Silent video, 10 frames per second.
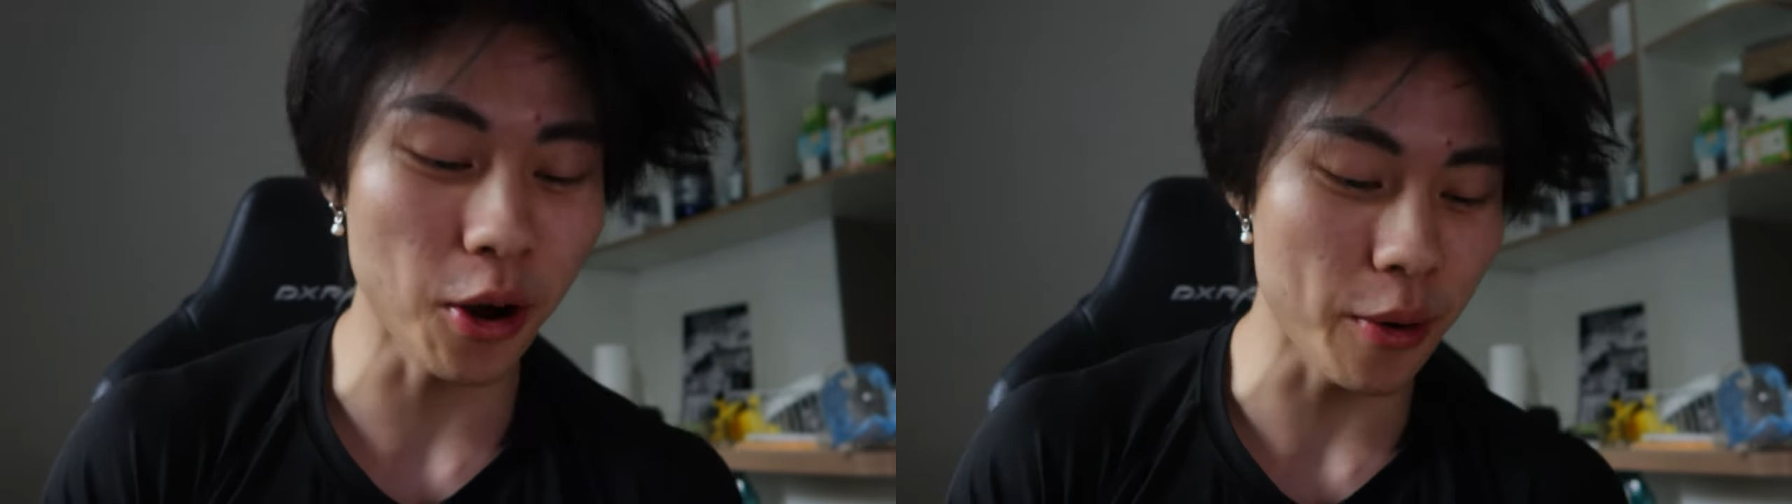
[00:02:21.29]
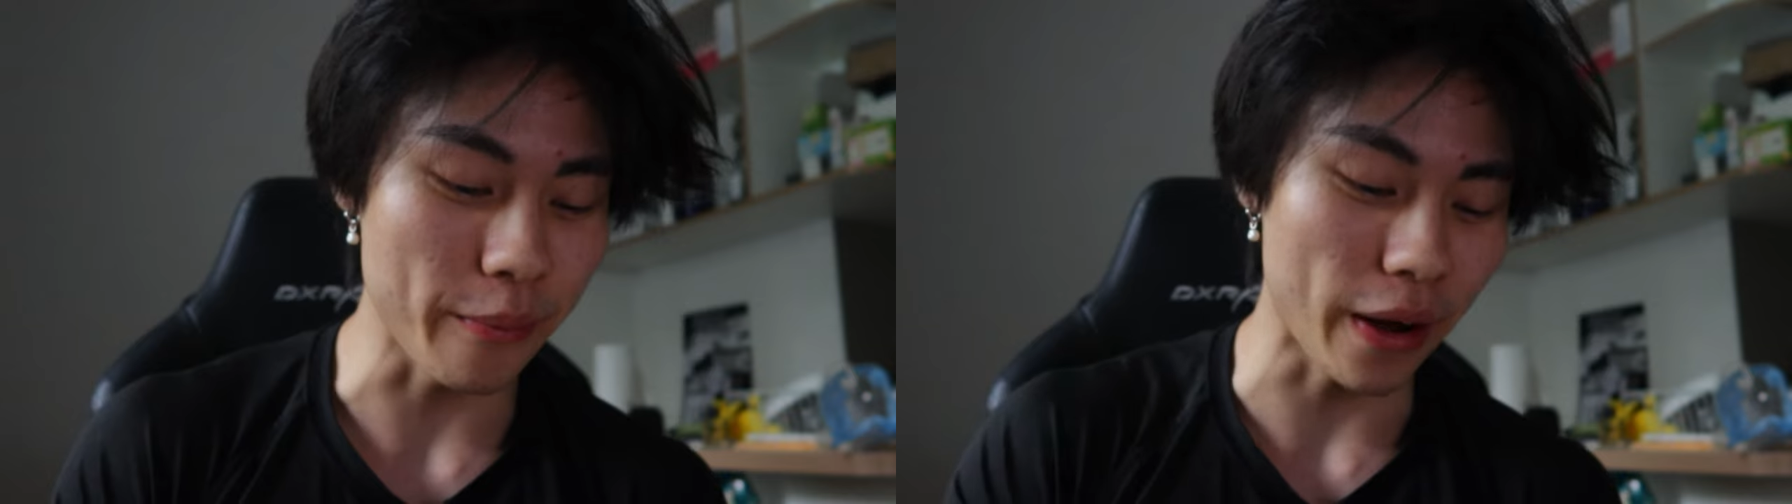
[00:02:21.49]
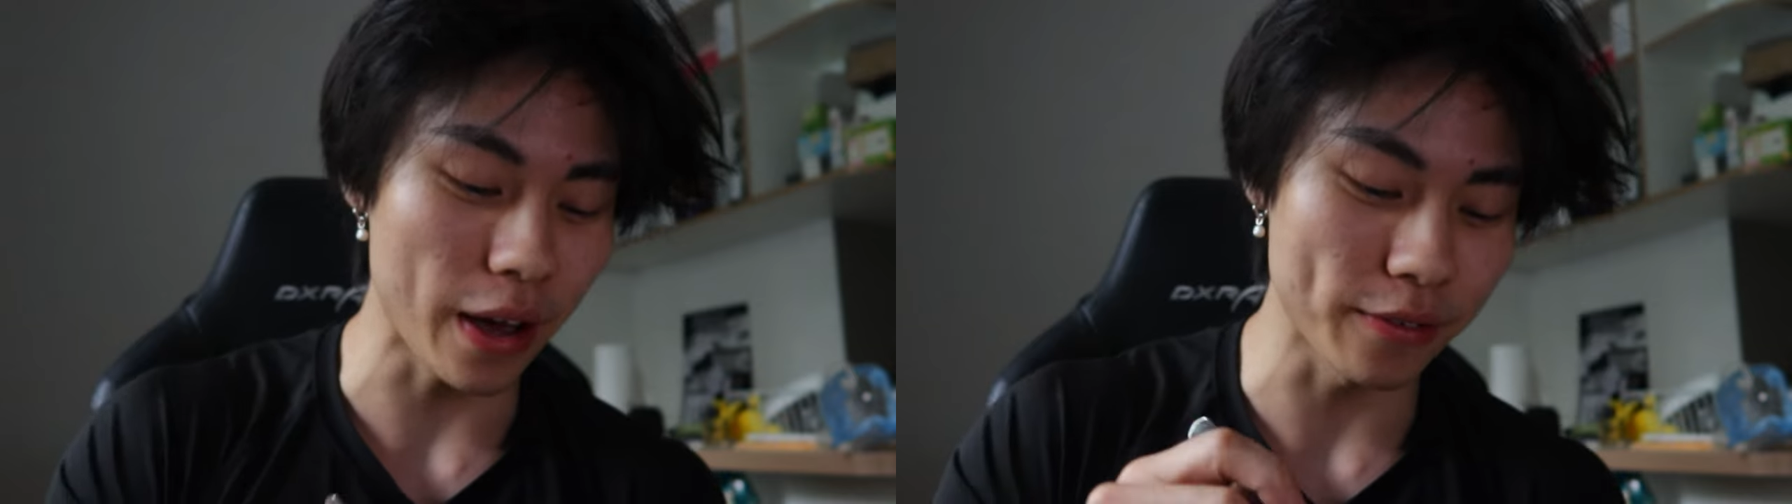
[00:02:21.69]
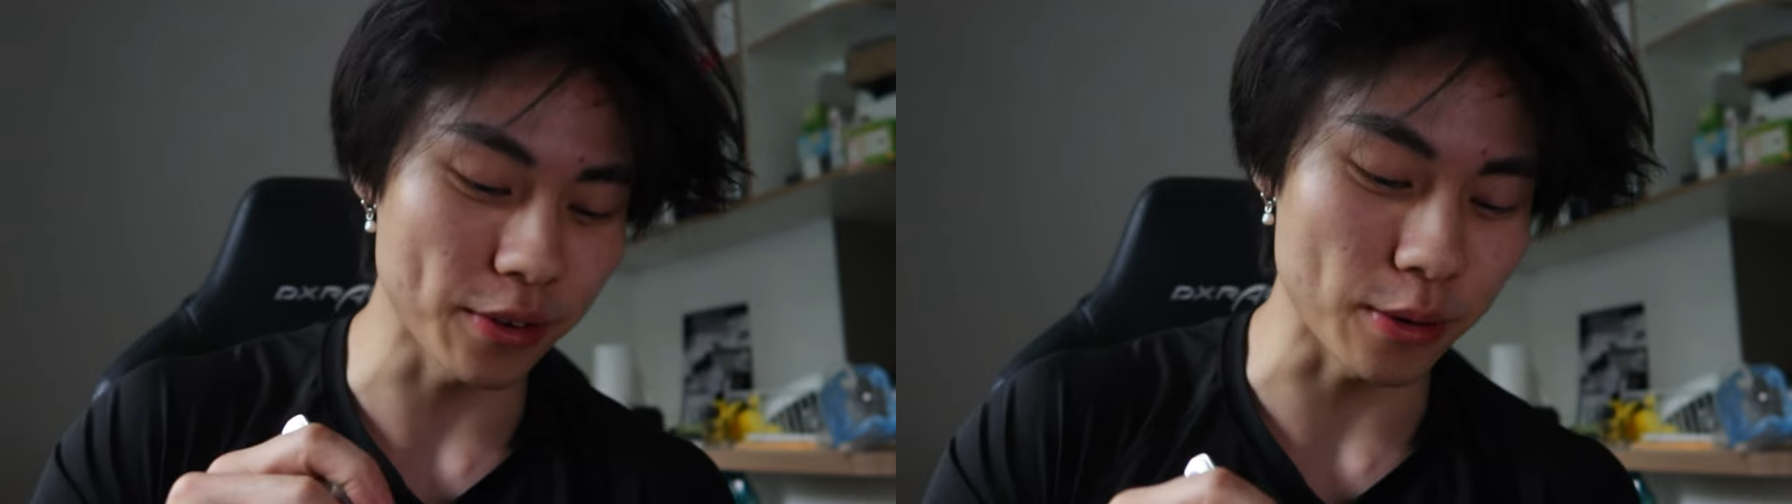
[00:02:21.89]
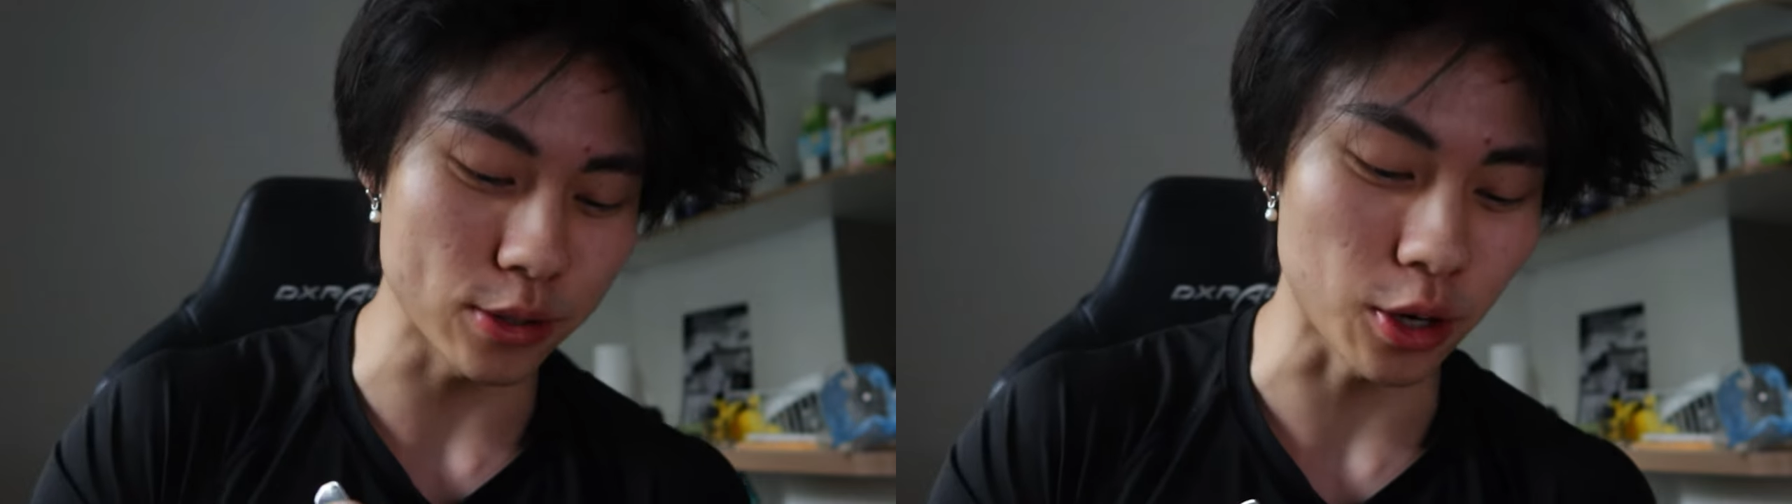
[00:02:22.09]
home. I have
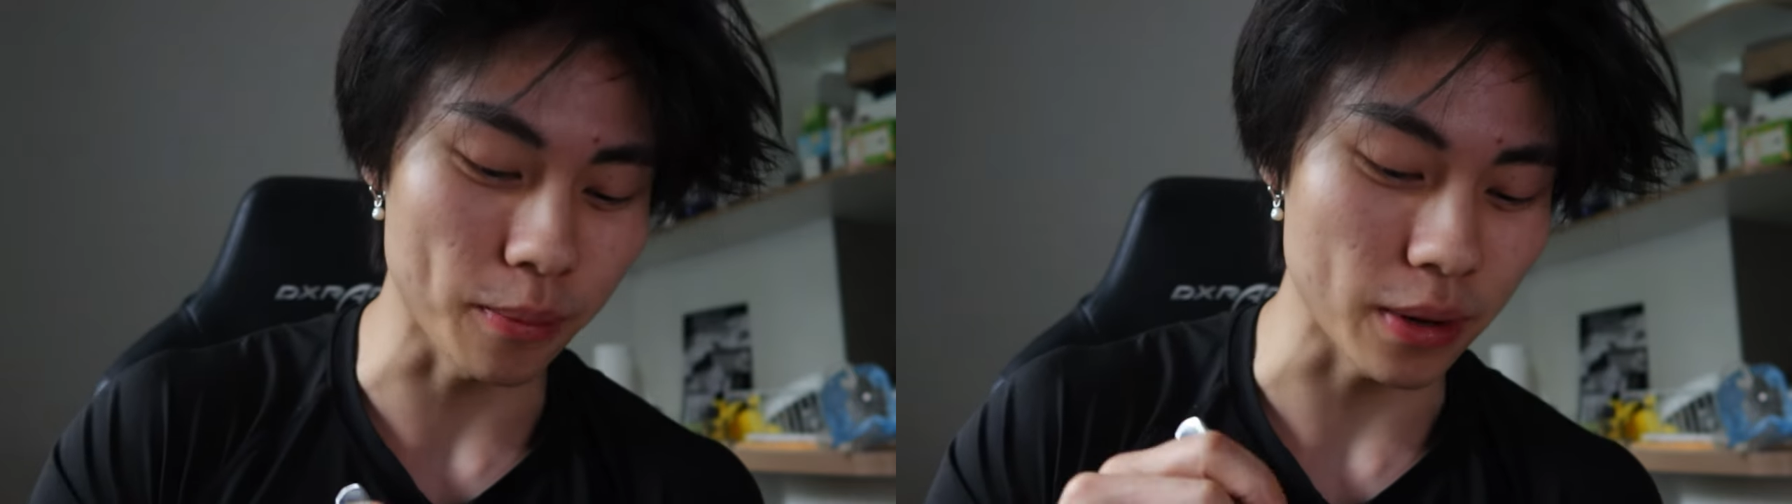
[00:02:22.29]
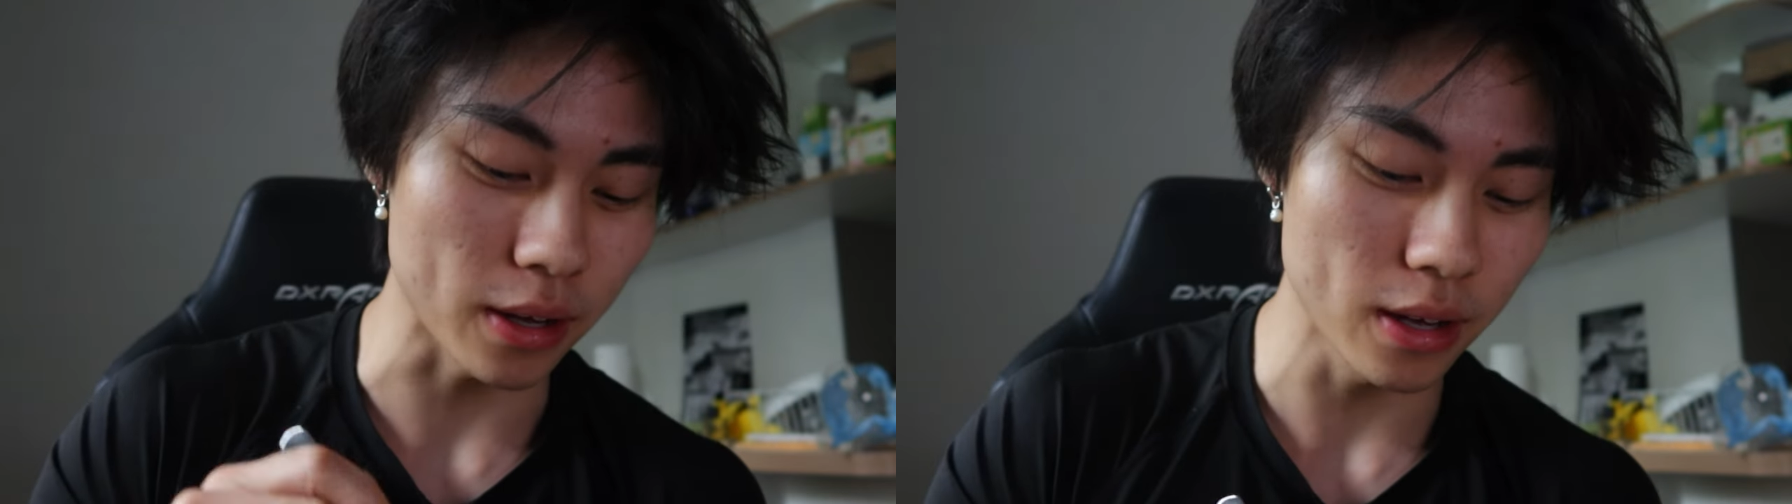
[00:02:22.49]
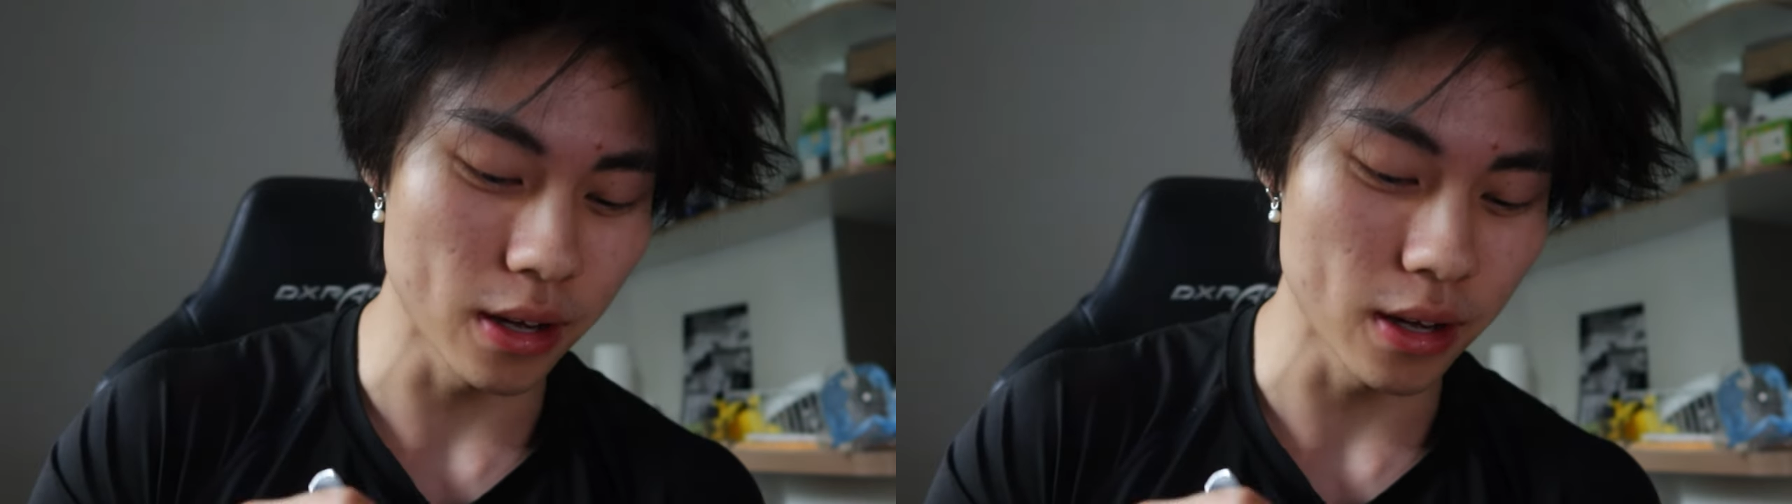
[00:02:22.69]
to go shopping.